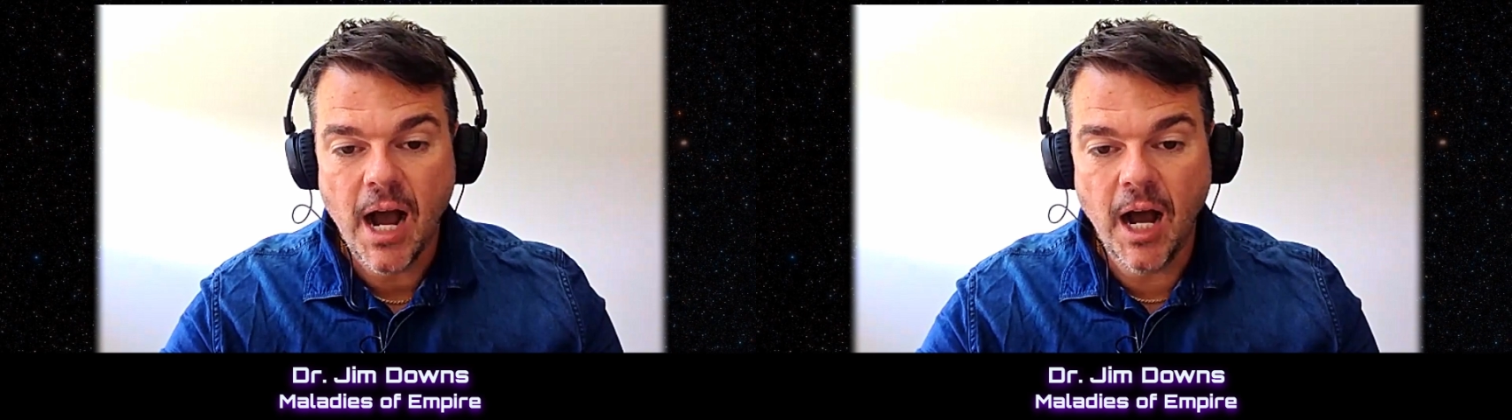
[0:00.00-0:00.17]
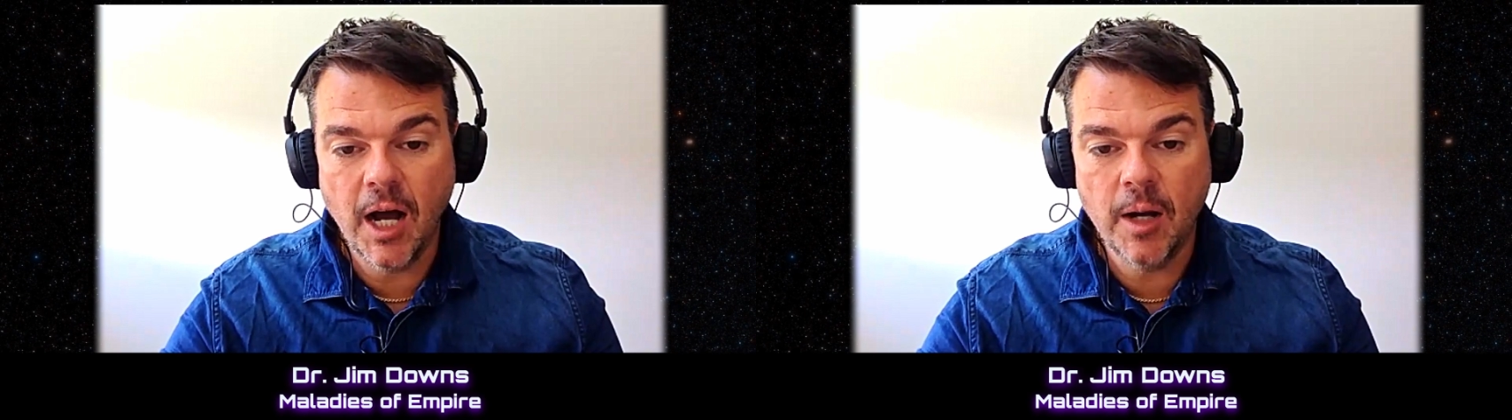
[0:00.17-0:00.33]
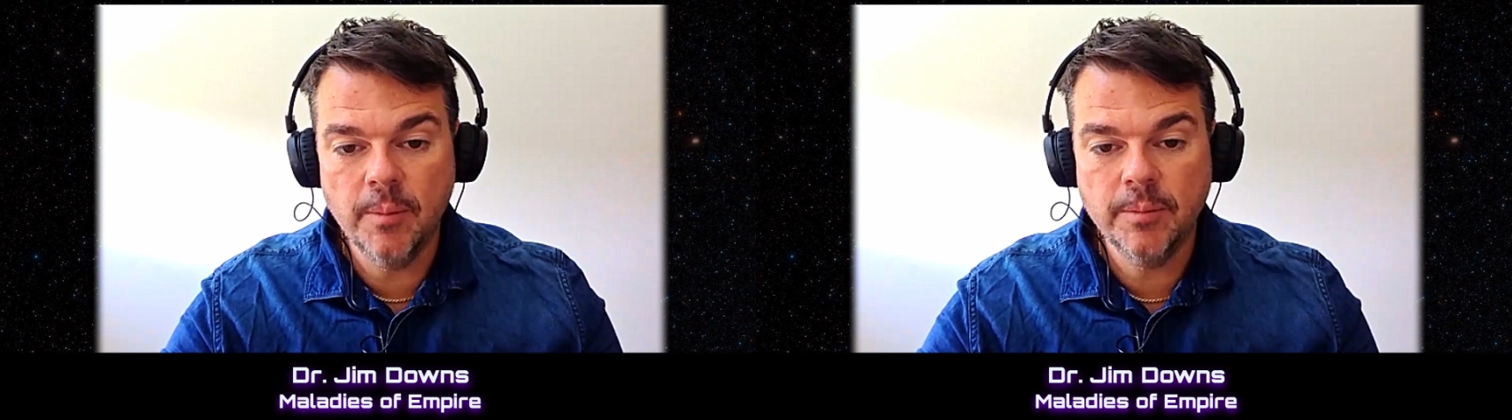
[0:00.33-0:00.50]

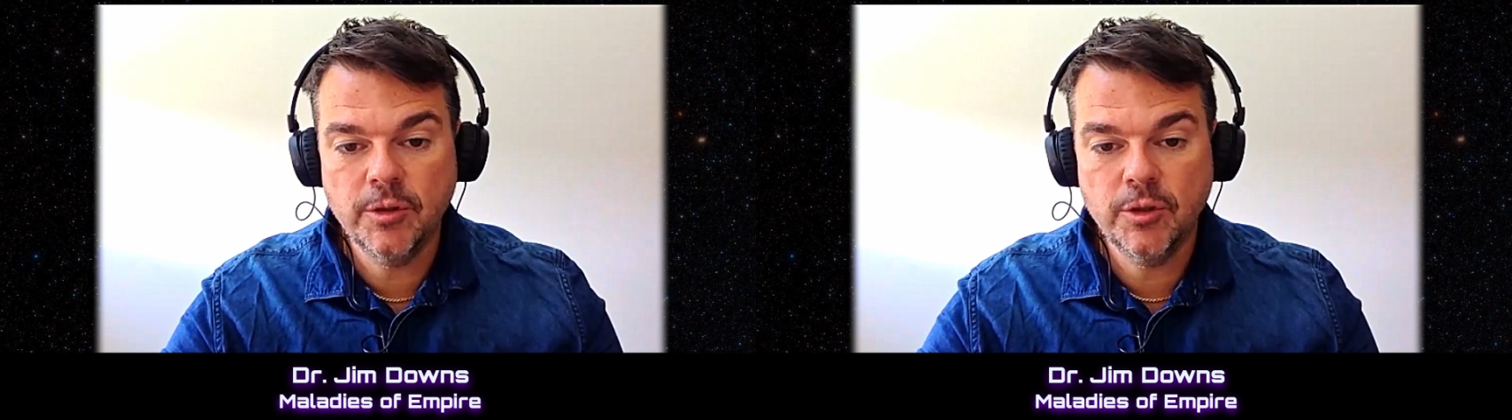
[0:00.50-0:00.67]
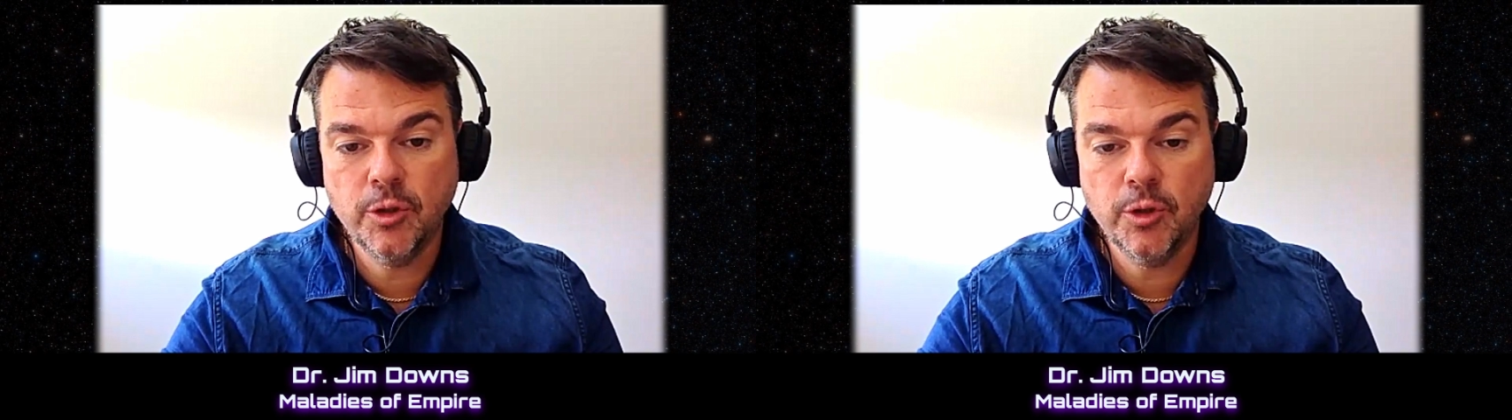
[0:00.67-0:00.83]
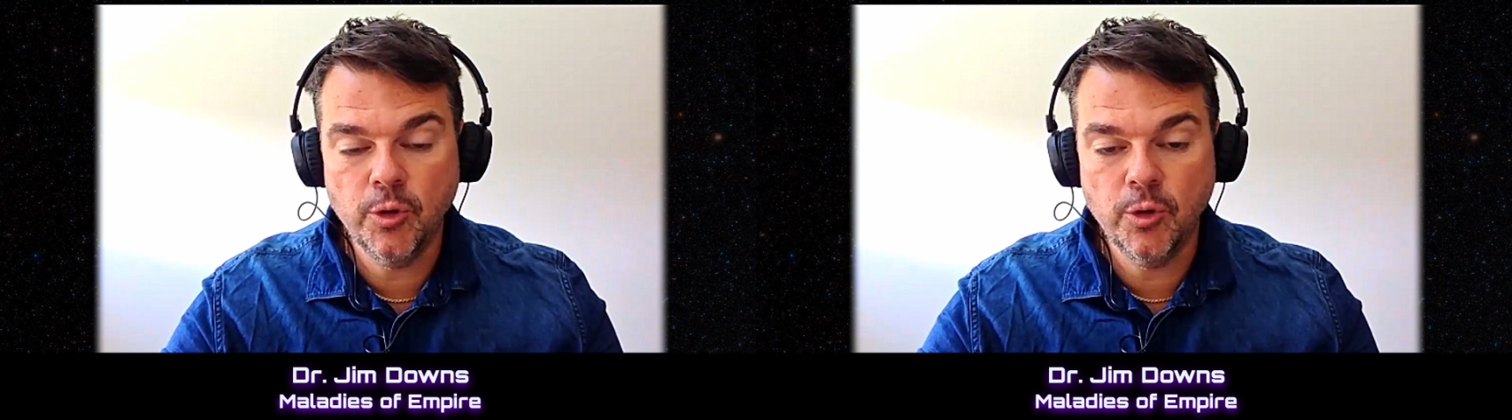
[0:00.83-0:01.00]

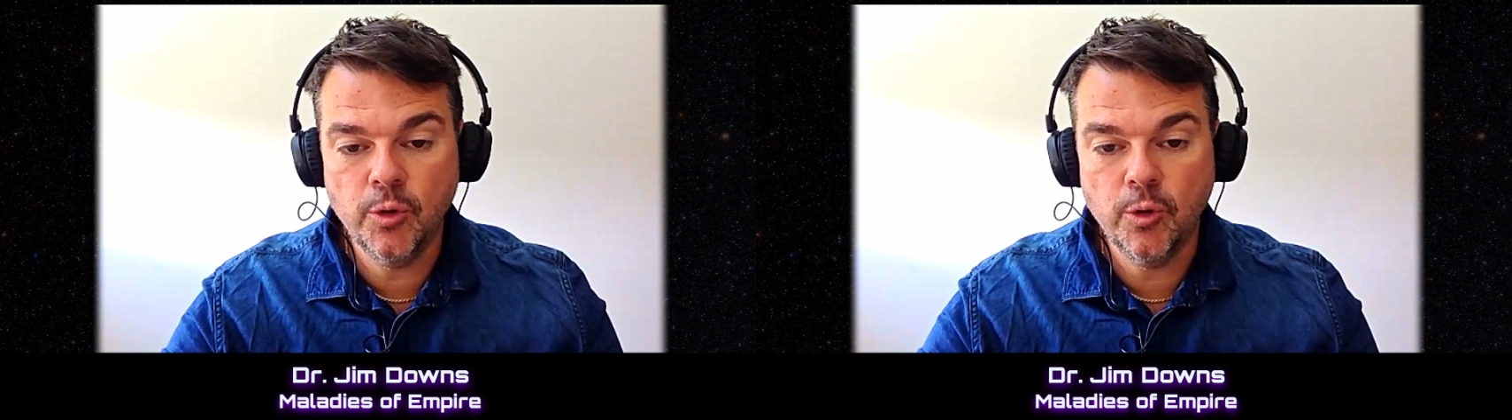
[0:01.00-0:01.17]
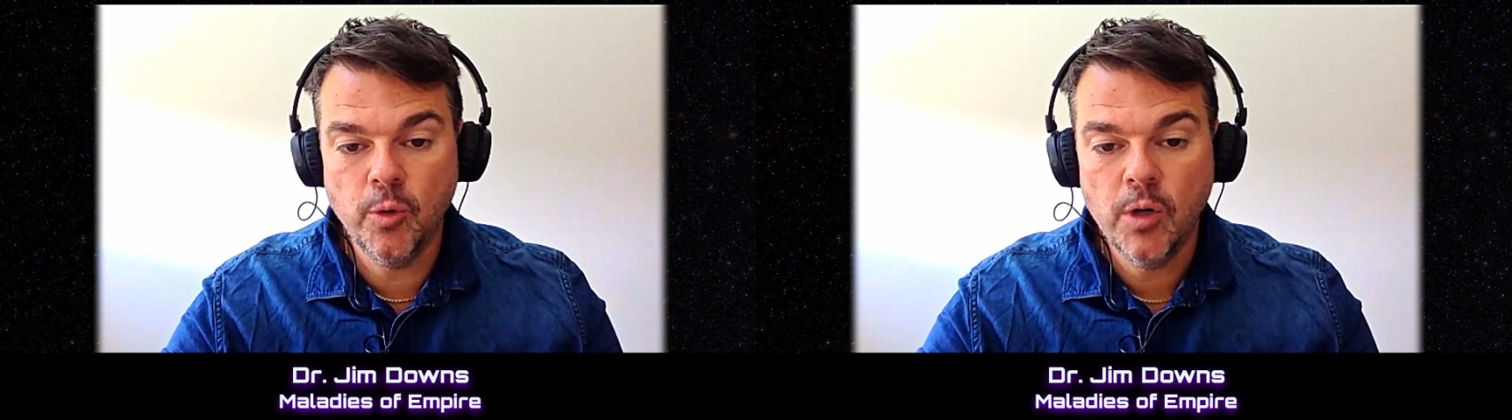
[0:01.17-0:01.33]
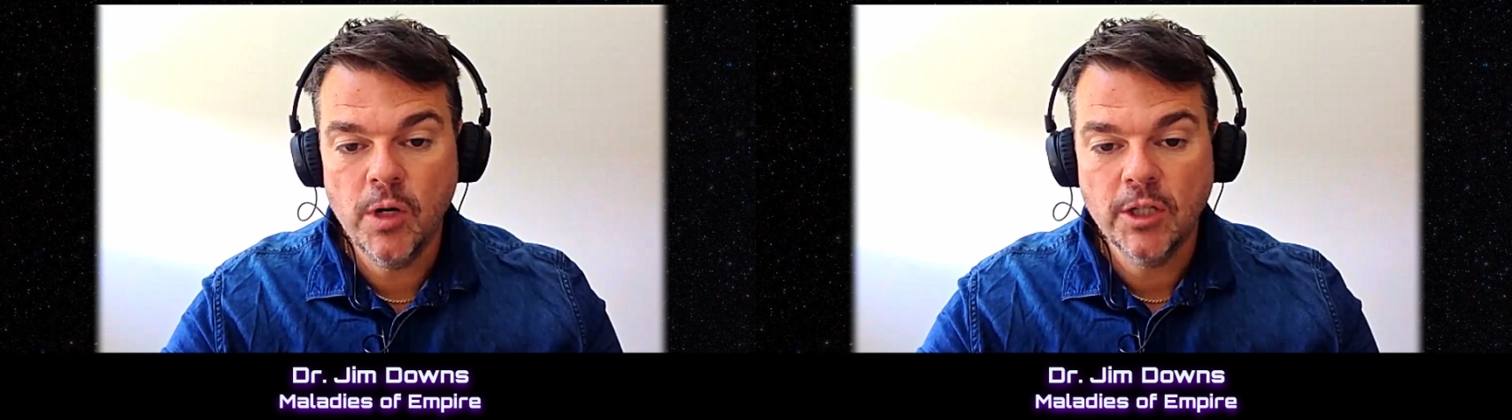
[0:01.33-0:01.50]
to